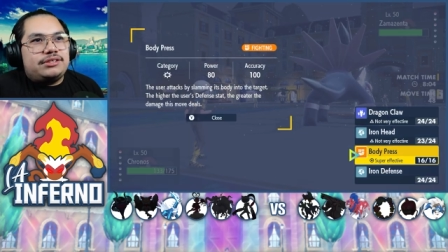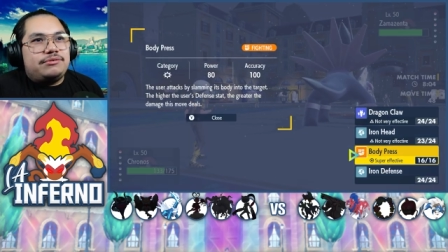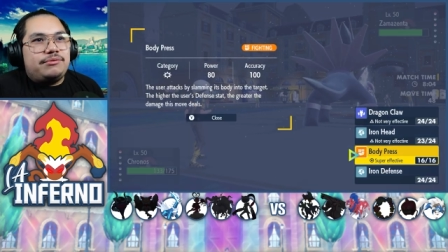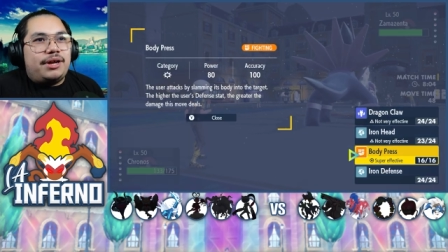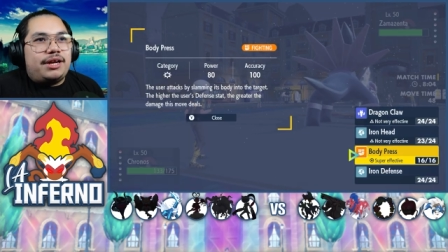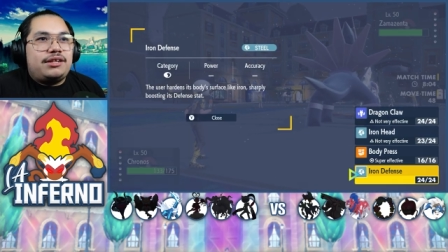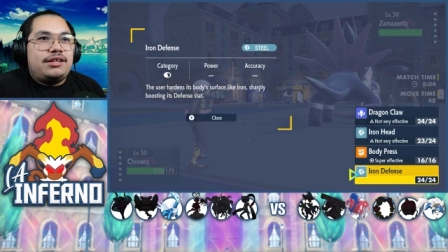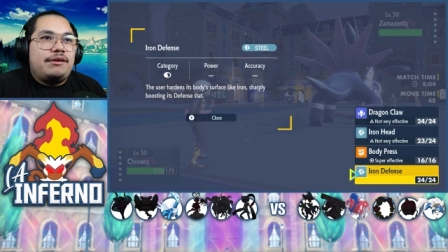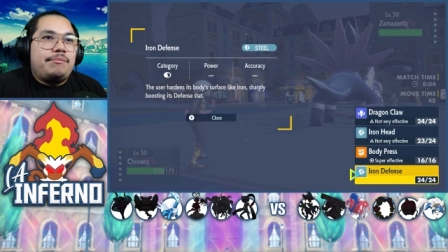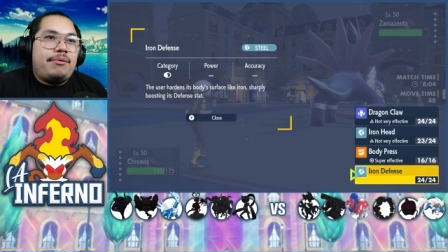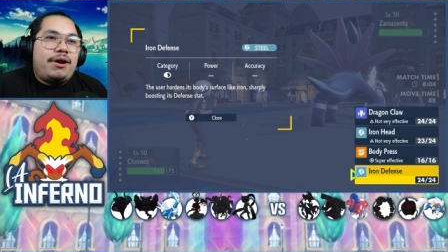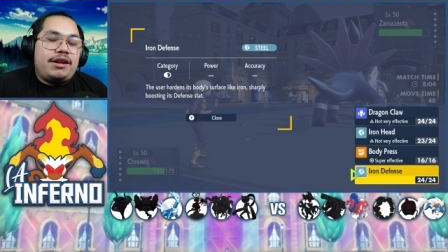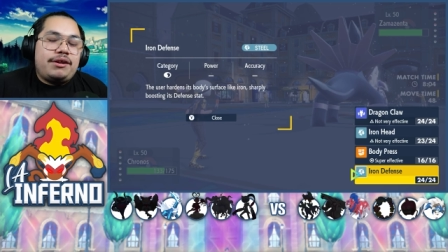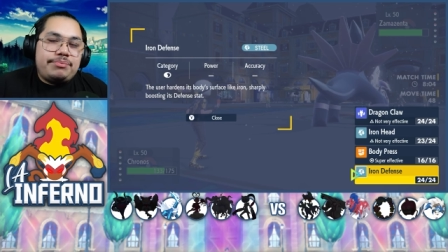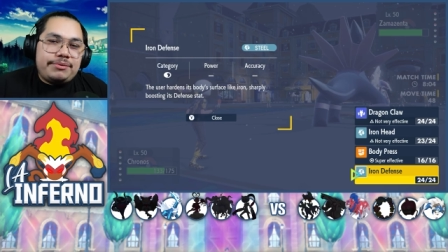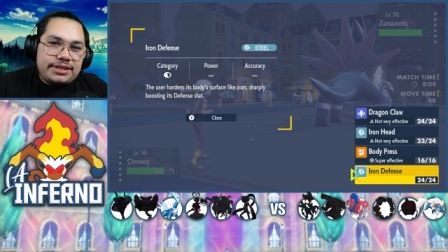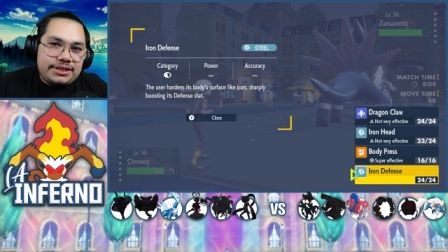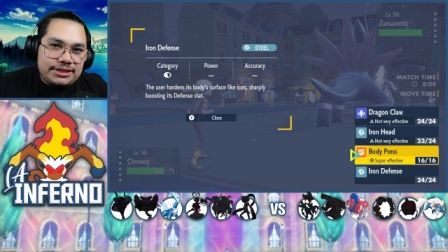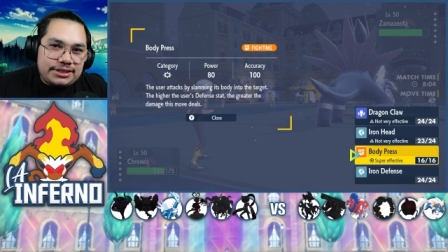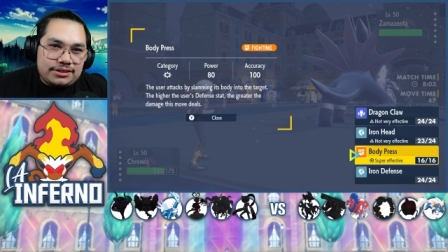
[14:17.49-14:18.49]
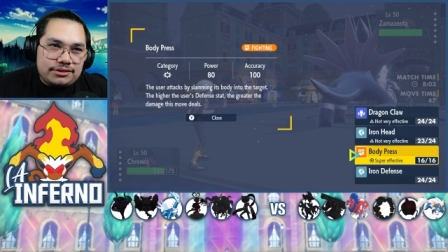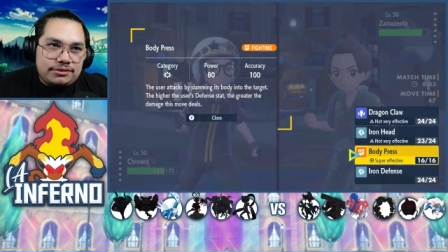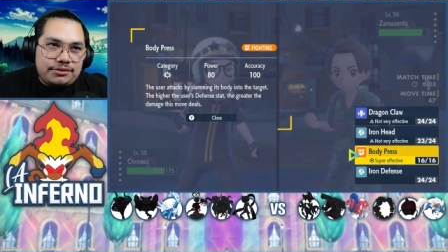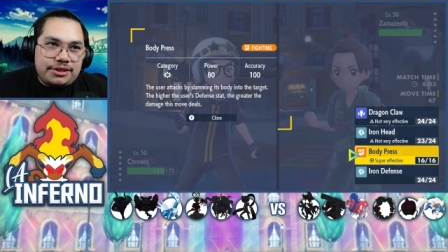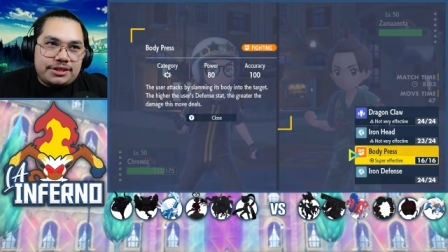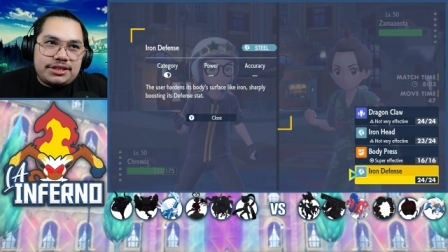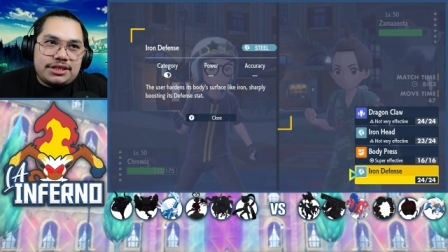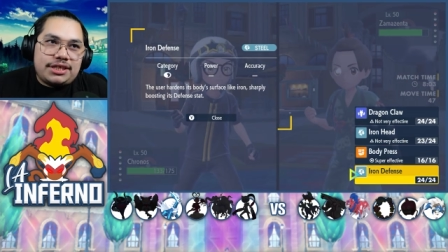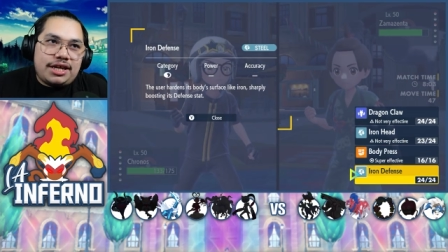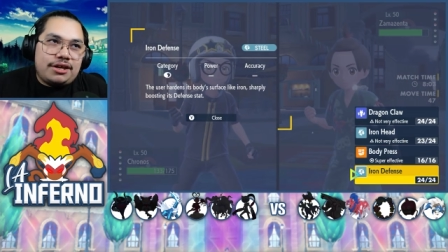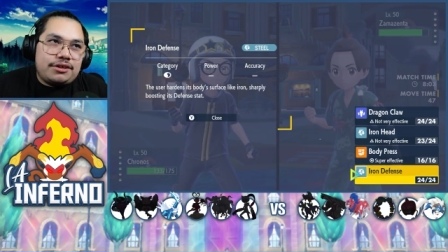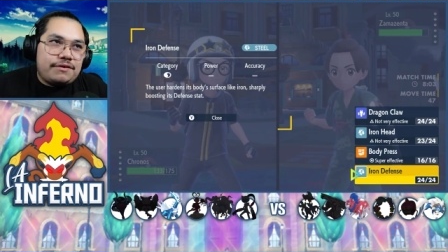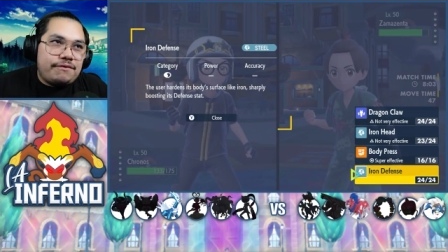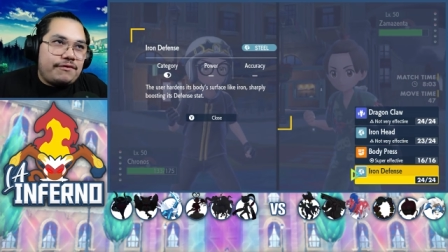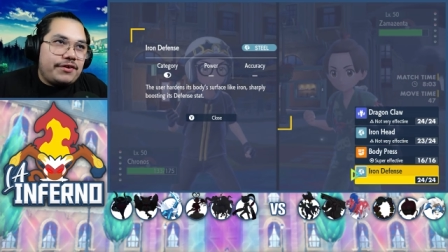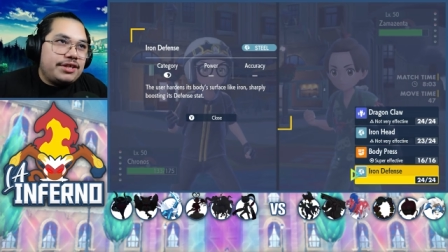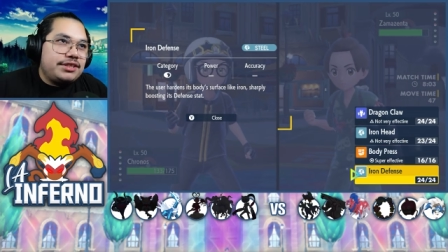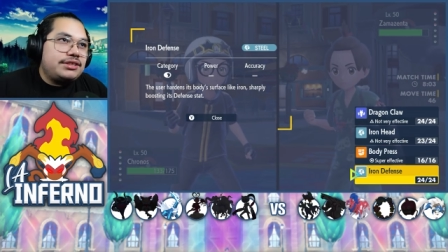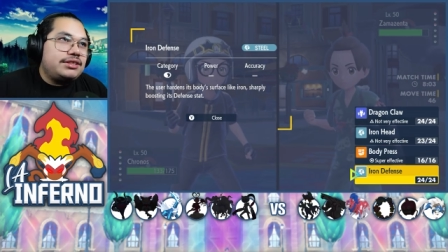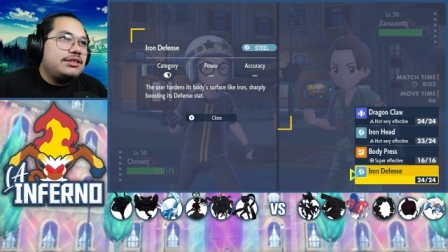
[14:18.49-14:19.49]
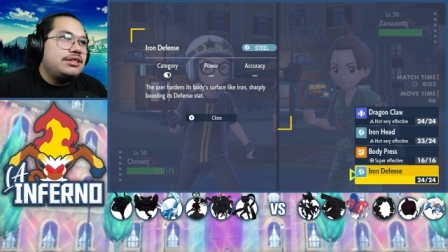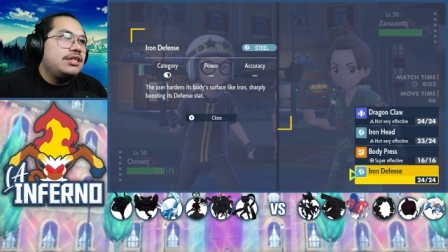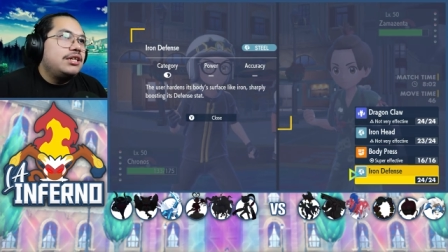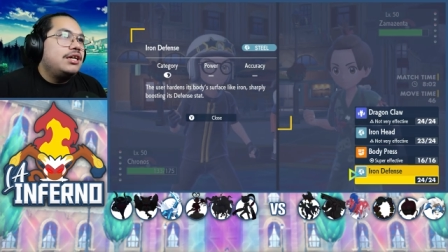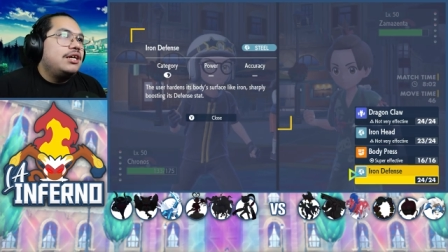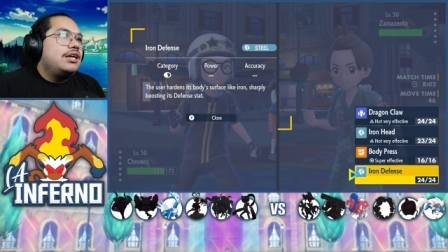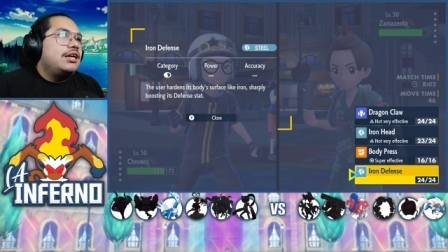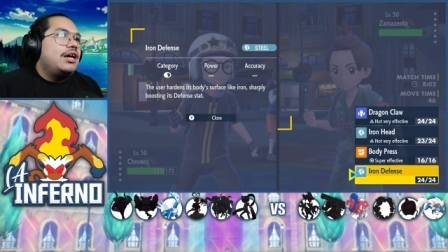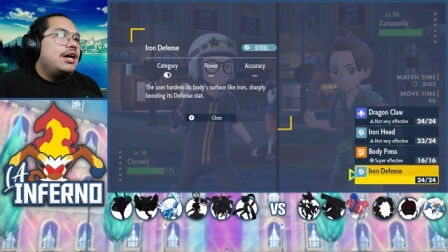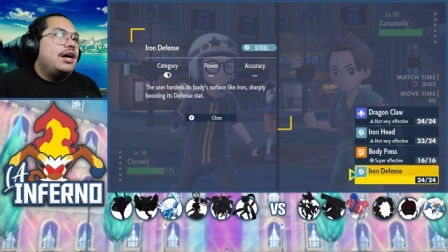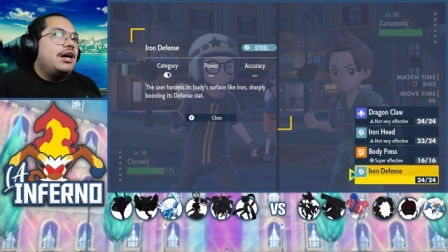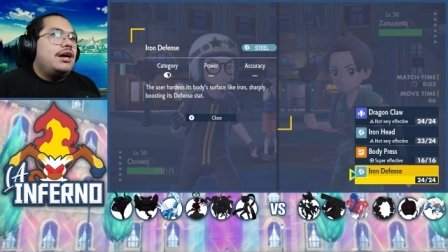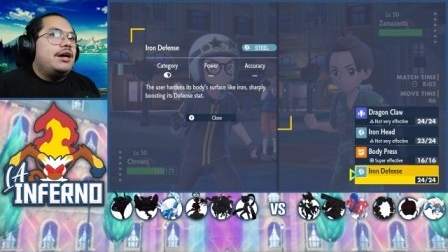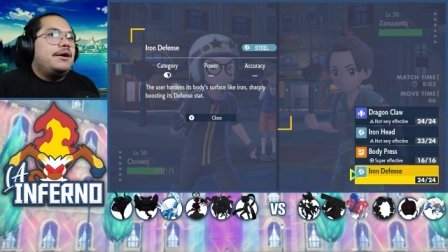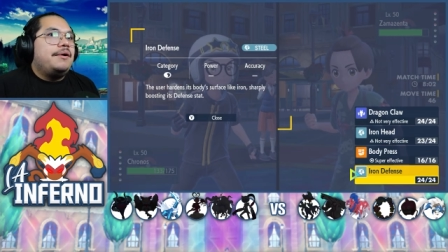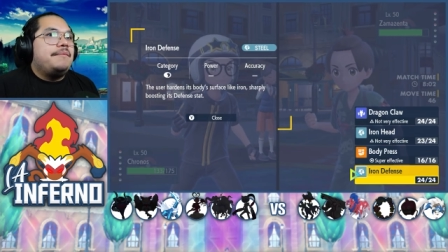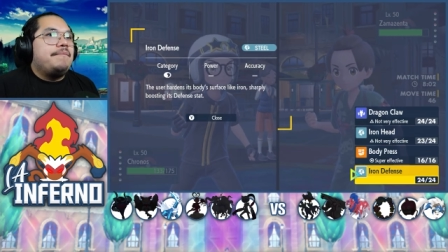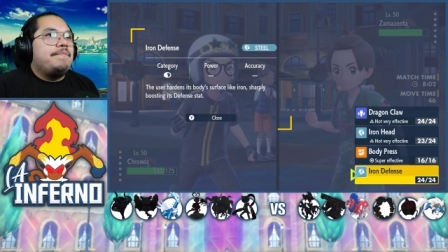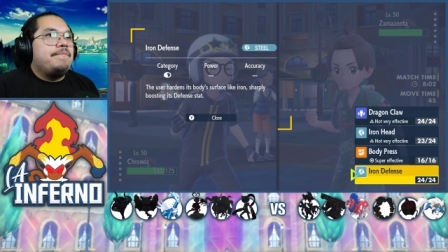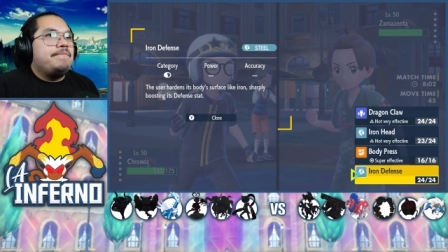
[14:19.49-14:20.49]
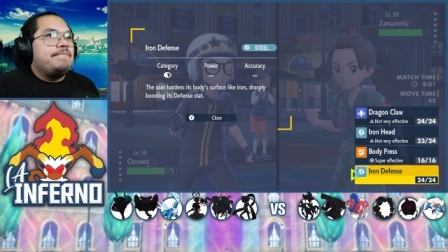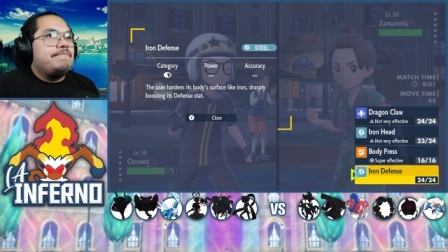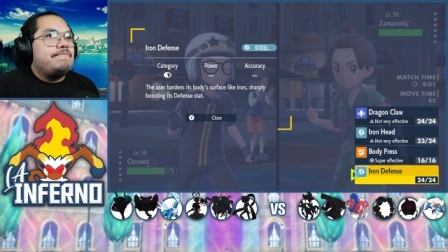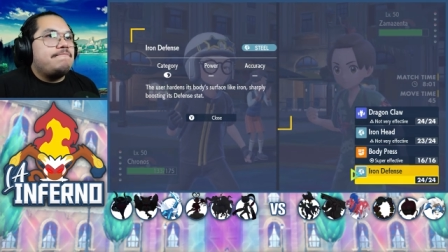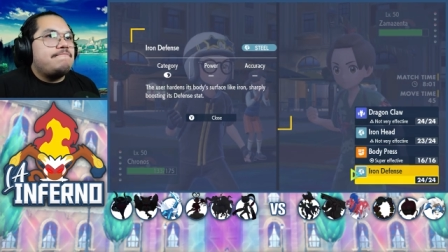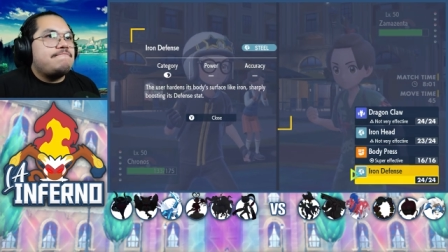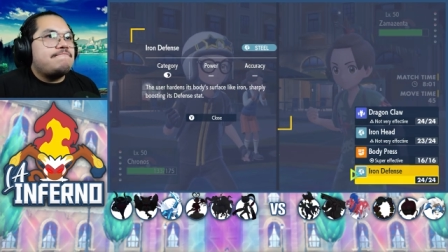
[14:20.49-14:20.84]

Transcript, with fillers: Do I click Body Press or do I click Iron Defense? Um,